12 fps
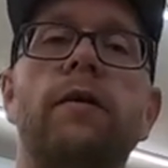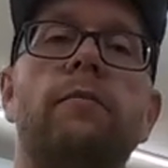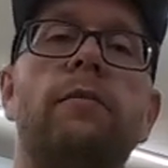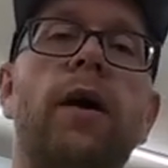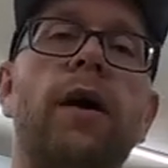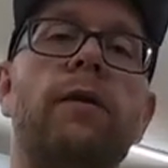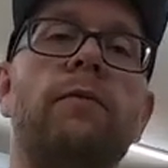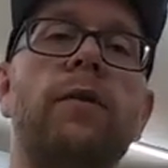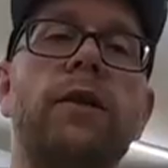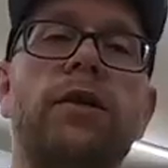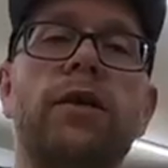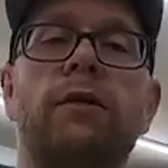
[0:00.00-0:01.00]
But
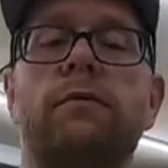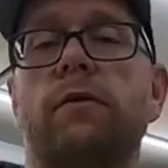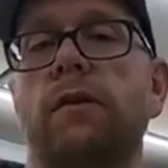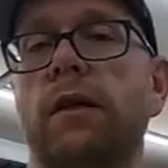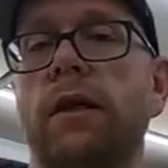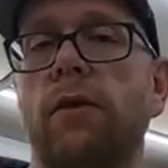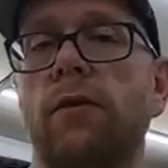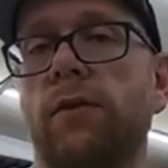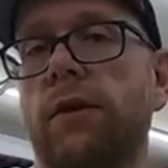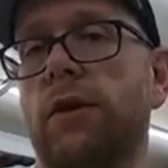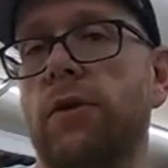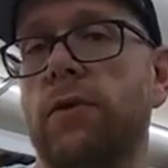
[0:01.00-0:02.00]
we generally
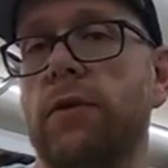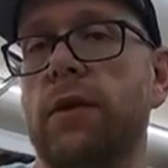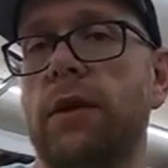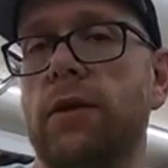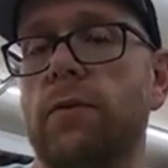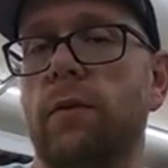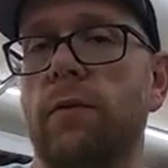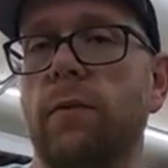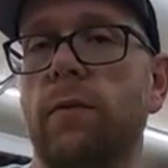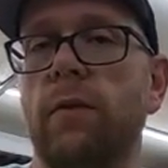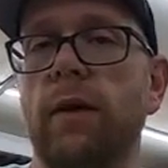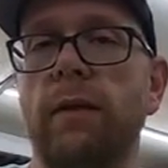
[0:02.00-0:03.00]
only use this
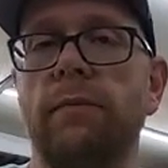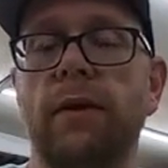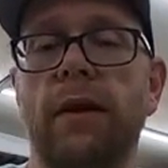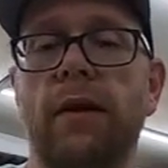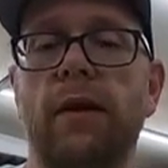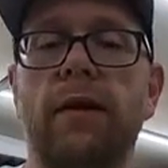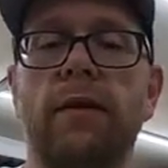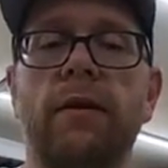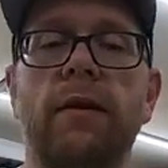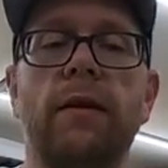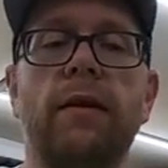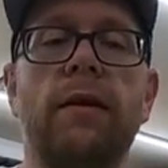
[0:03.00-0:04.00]
when we plan on
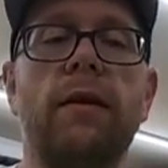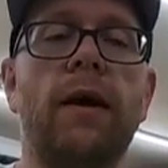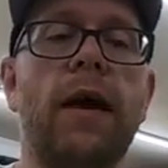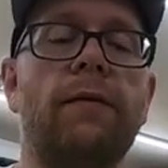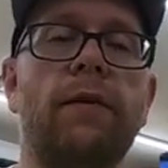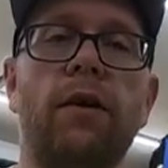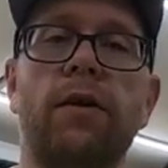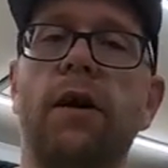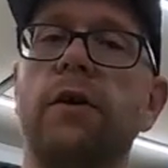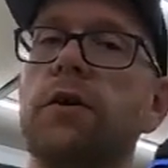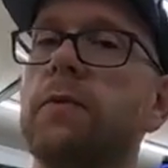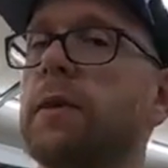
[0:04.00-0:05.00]
having our
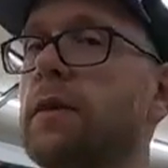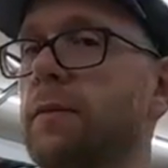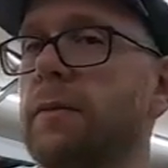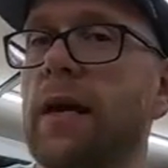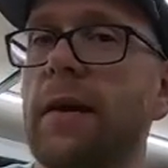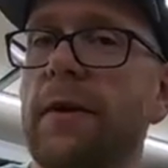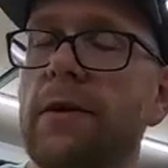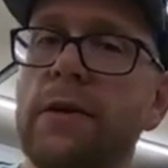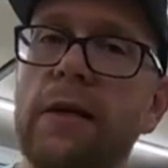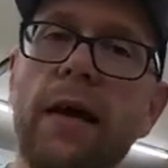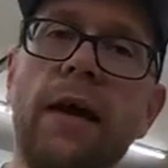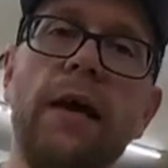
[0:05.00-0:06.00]
dogs spend some time
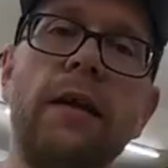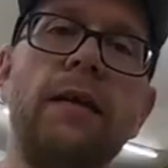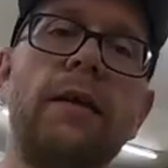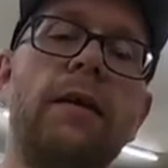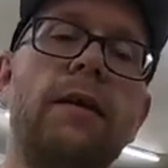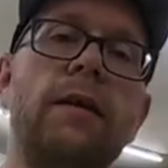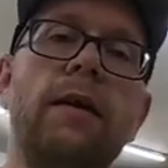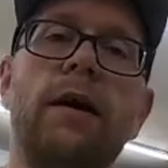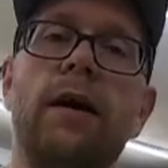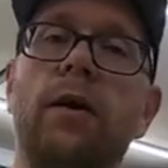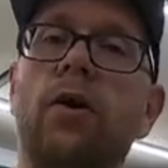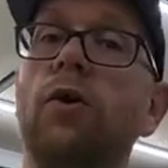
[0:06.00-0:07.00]
outside
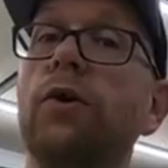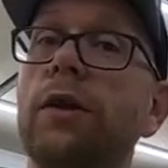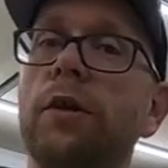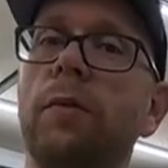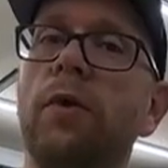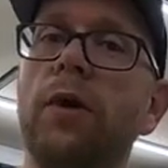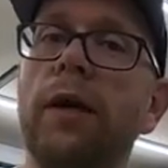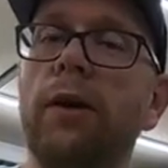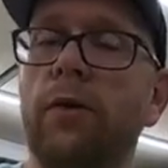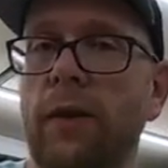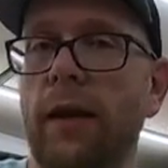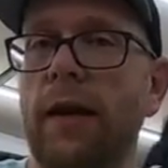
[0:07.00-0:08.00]
early in the morning
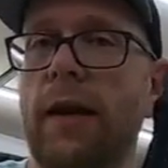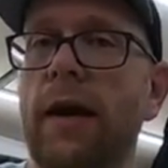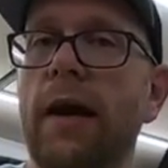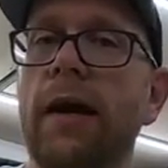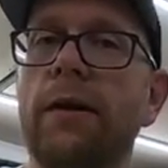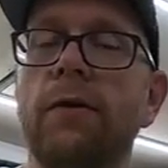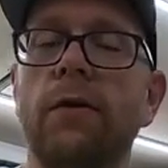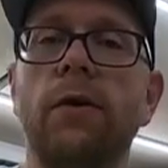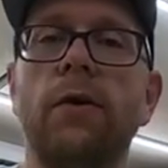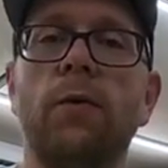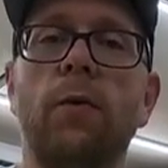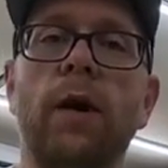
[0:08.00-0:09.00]
or late at night,
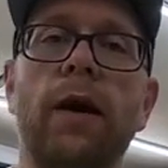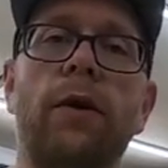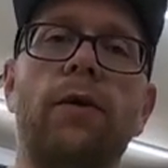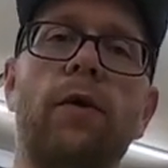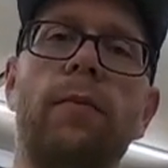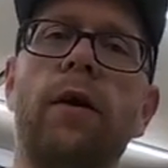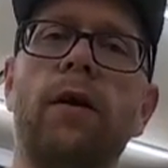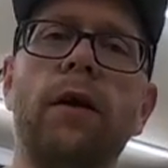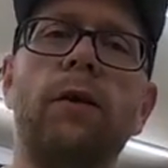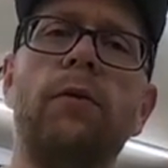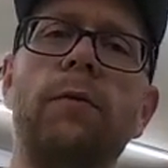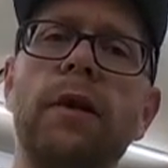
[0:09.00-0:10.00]
where their
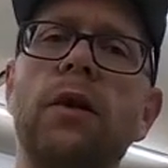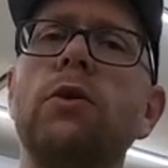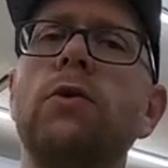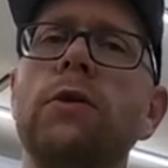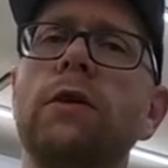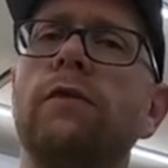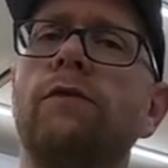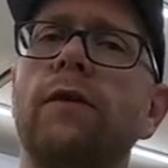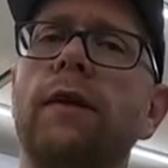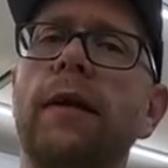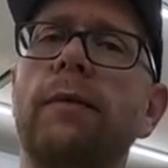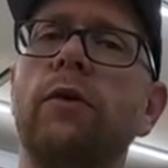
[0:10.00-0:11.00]
barking would be a nuisance for
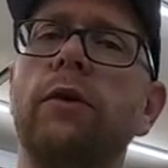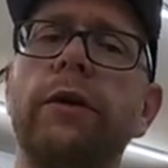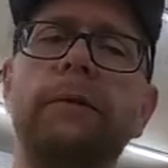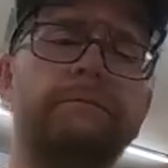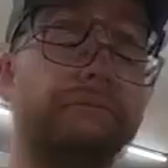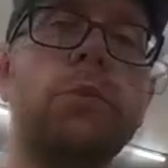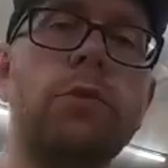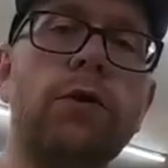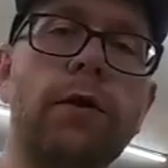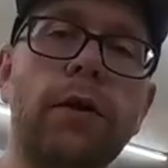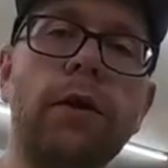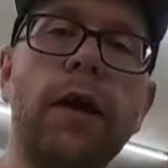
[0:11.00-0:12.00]
the neighborhood.
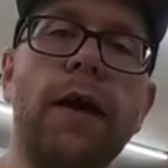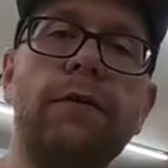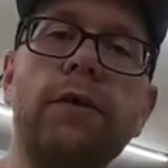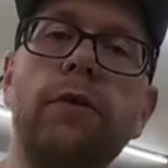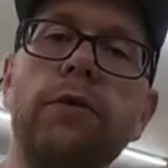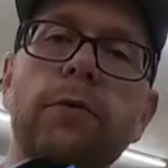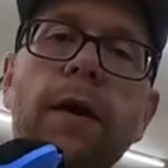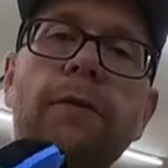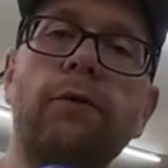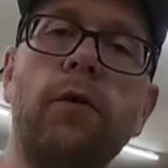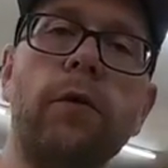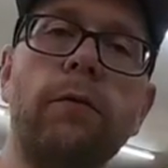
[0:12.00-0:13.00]
So there you have it. Those are my
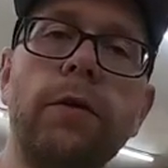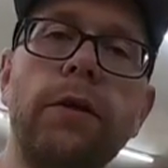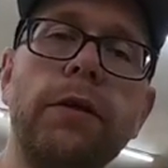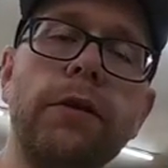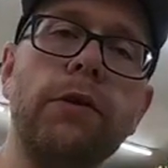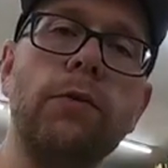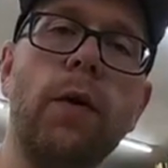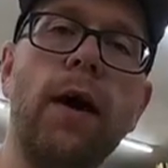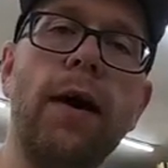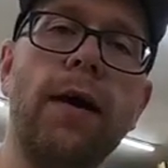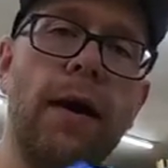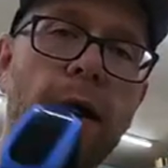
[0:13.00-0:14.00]
4 reasons
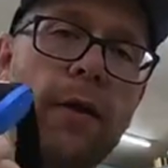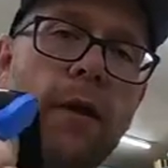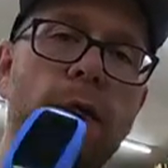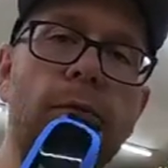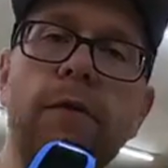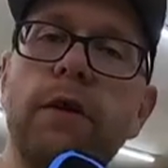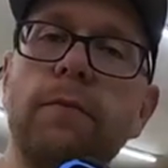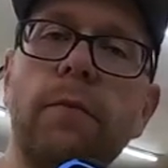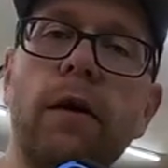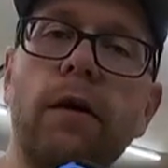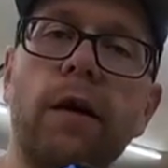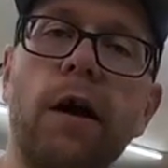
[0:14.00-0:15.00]
why I love this
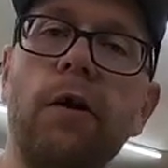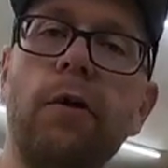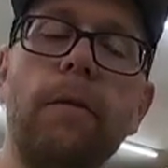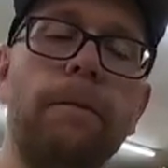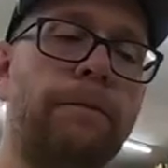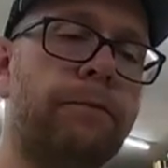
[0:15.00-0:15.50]
bark collar.